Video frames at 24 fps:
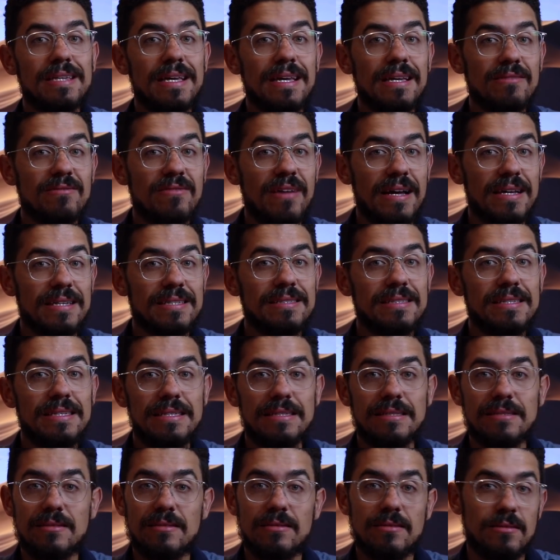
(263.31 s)
and
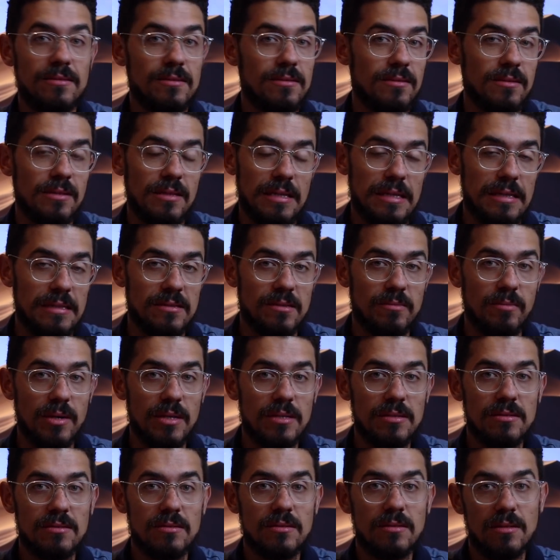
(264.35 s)
vaccines is a
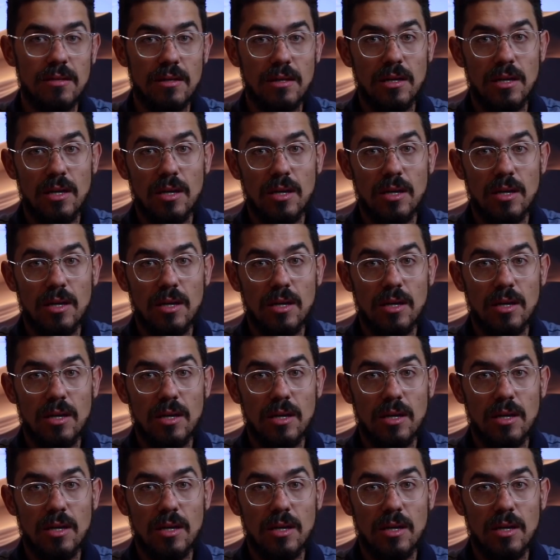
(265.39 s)
must.